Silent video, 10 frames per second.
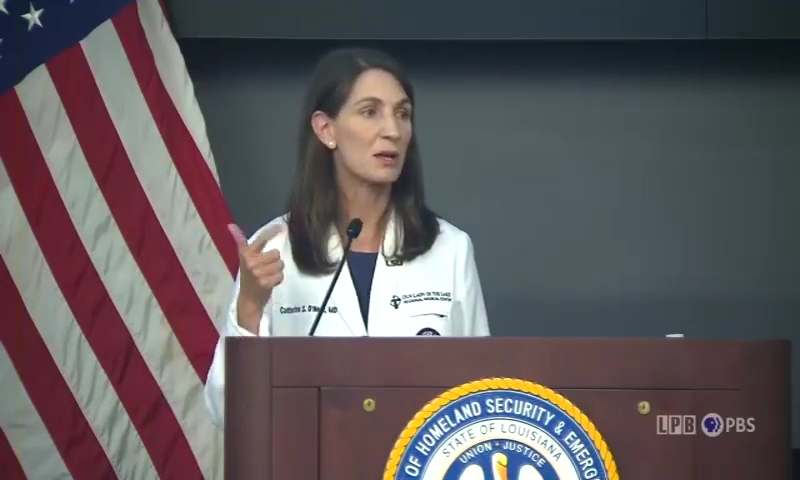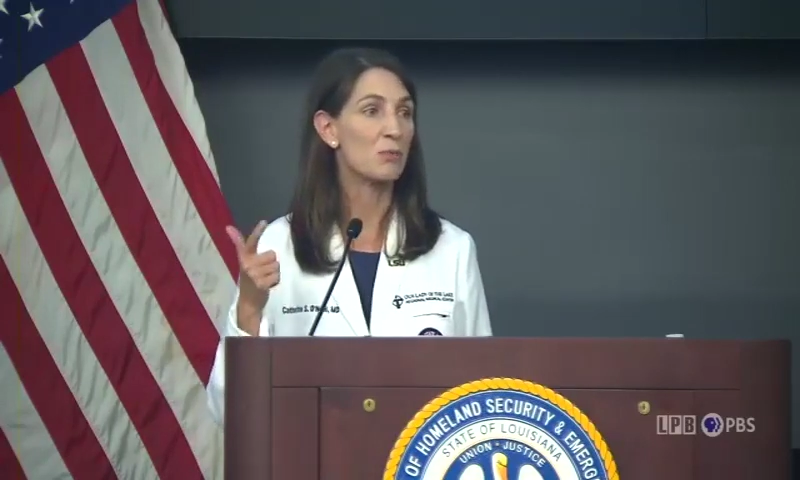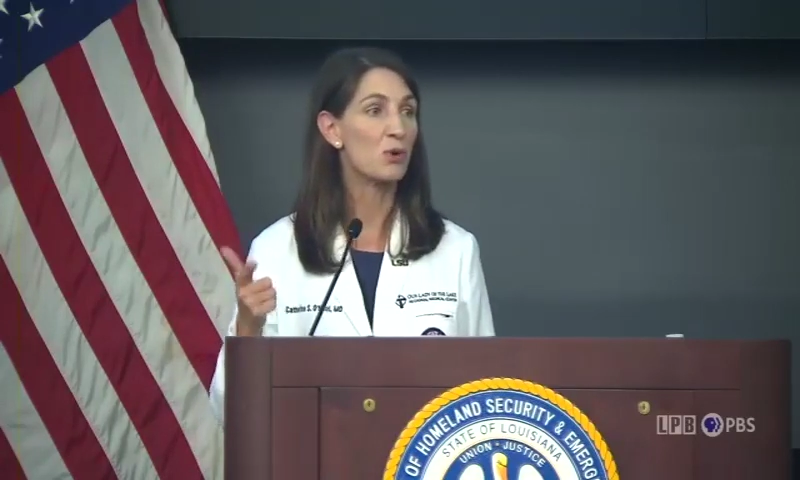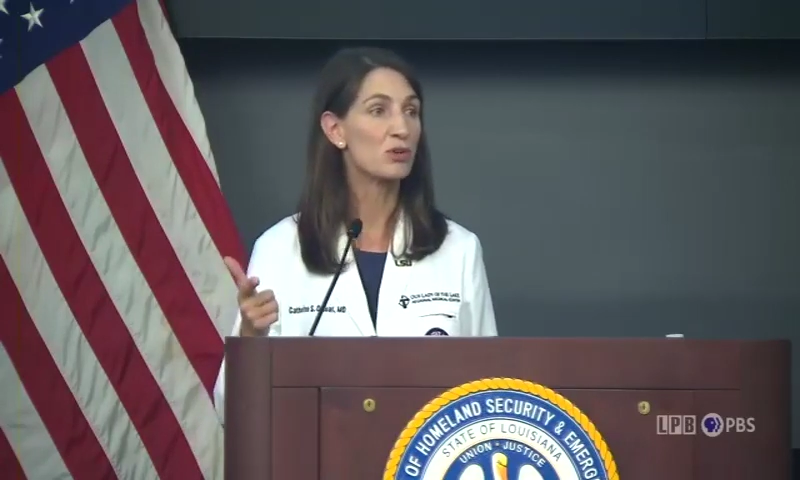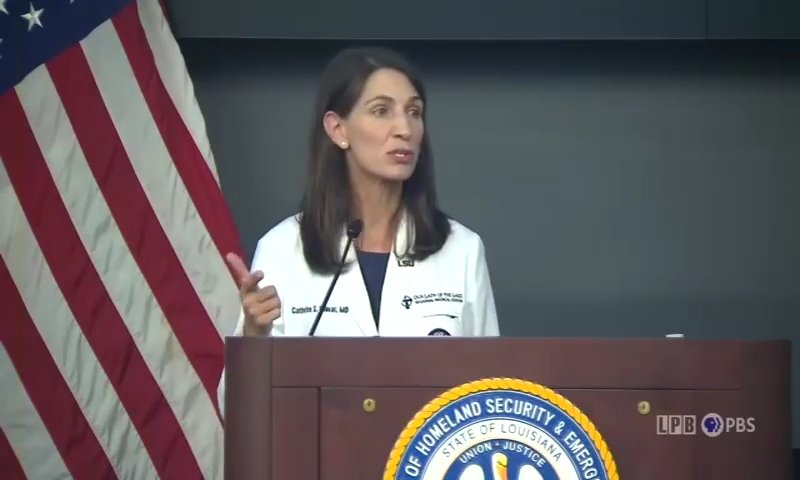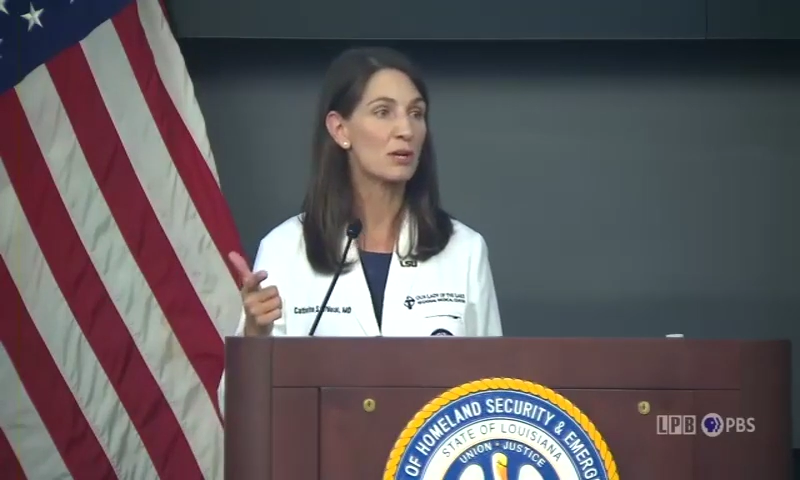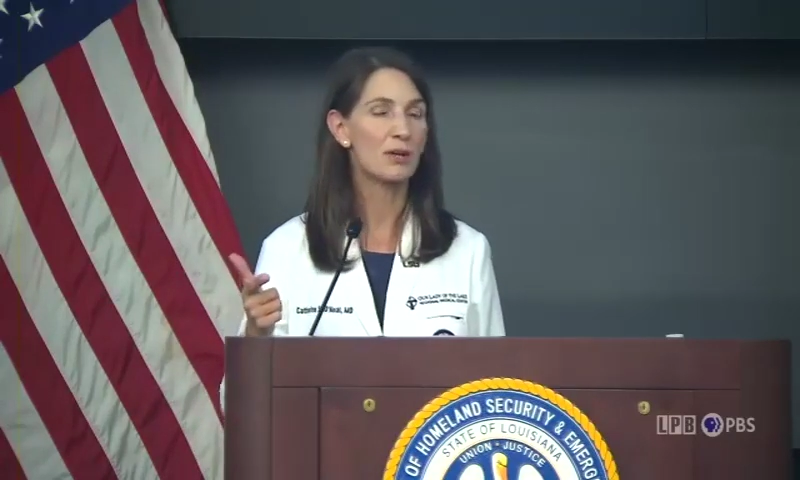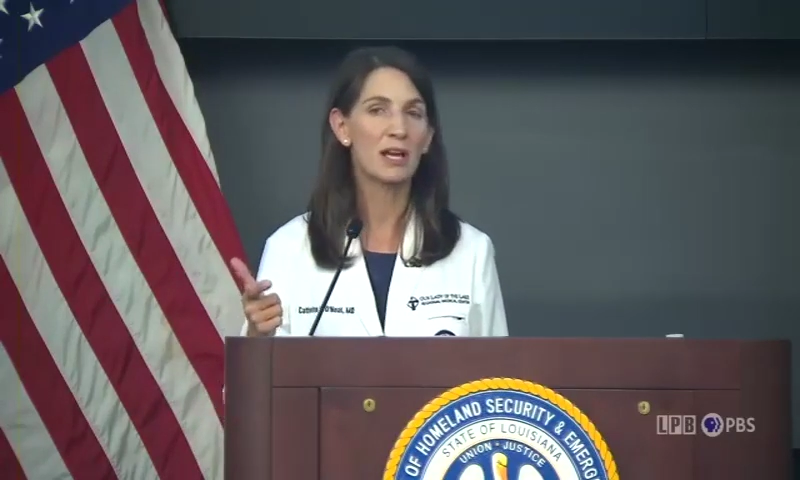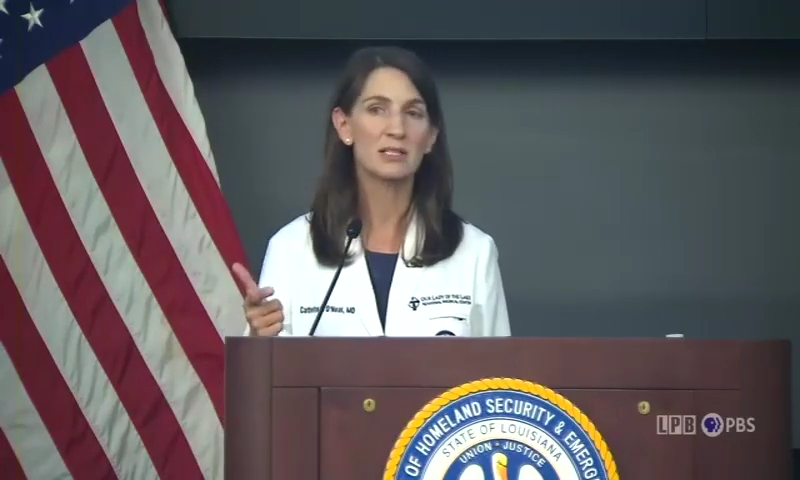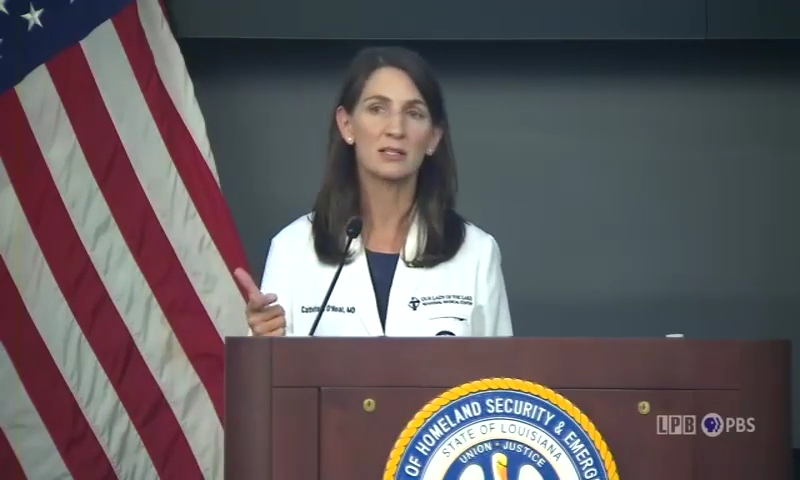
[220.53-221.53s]
and
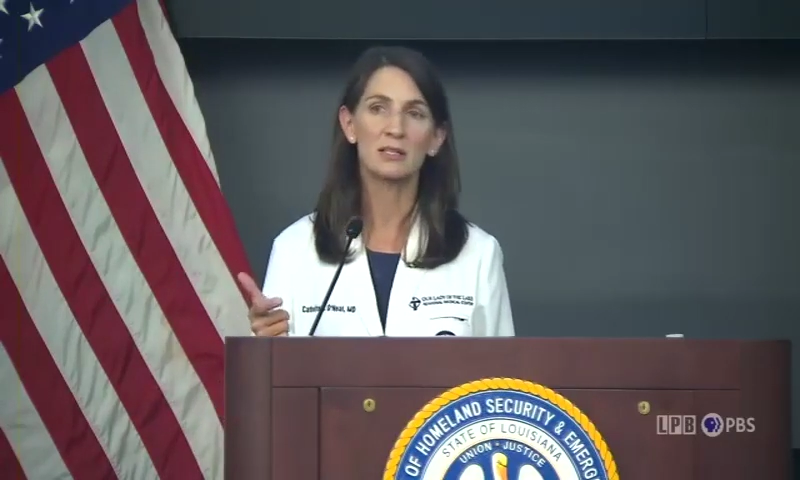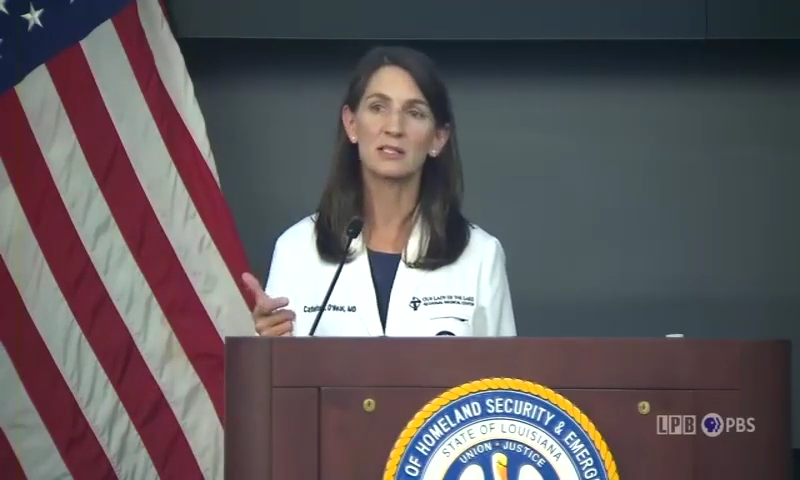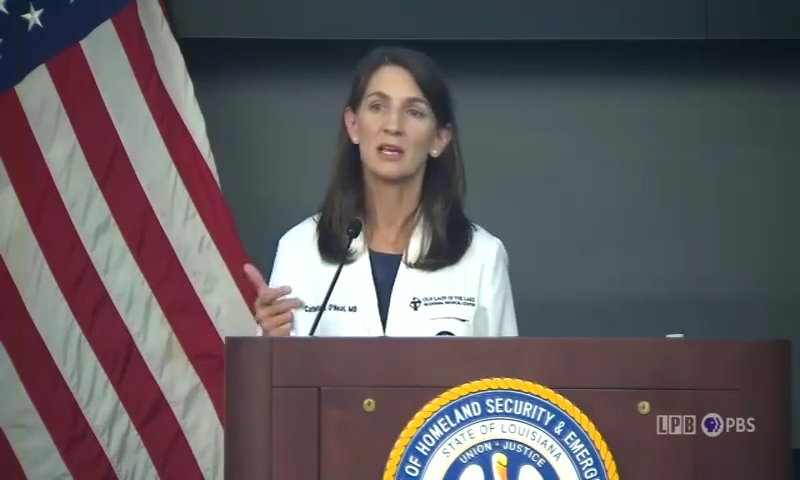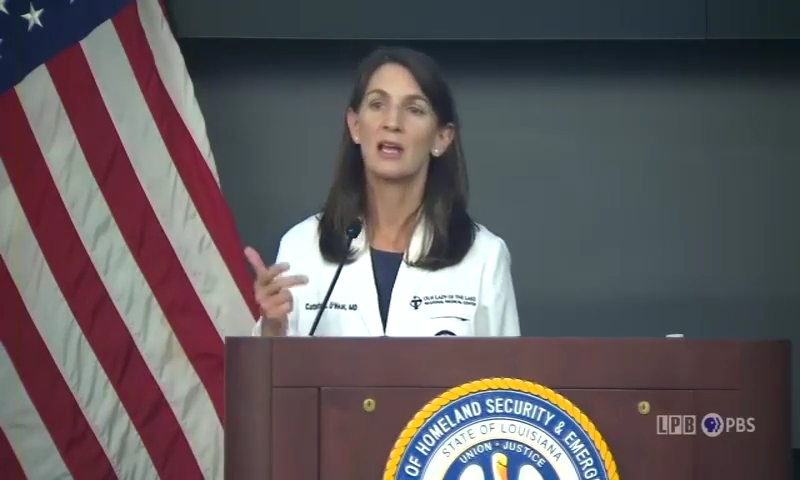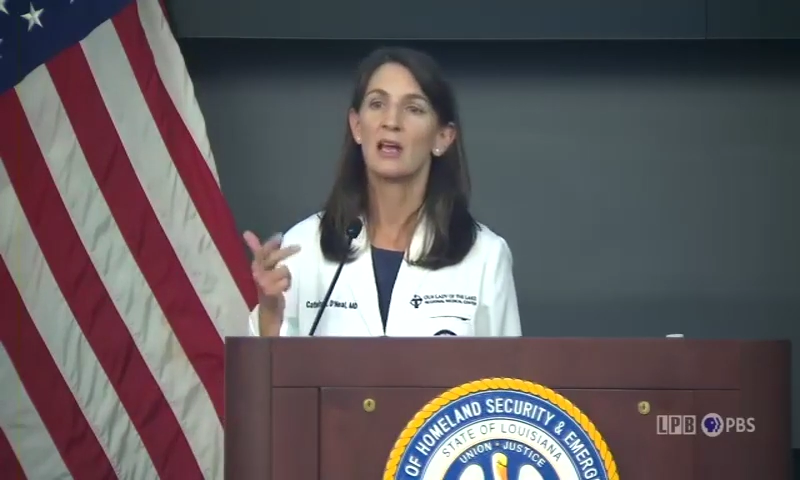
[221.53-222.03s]
motorcycle accidents